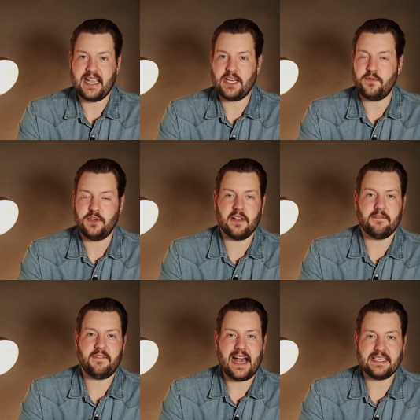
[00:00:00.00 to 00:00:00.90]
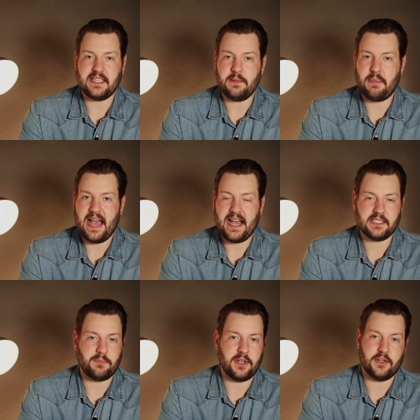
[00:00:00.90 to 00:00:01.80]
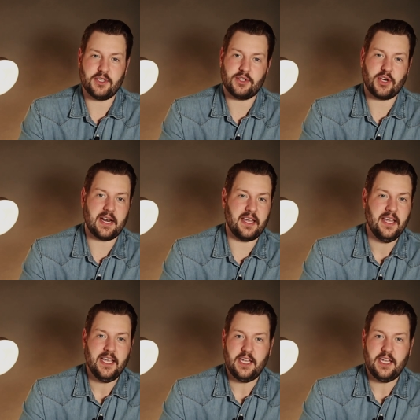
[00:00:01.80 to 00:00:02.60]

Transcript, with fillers: and you've done fast in the past, but you're just trying to,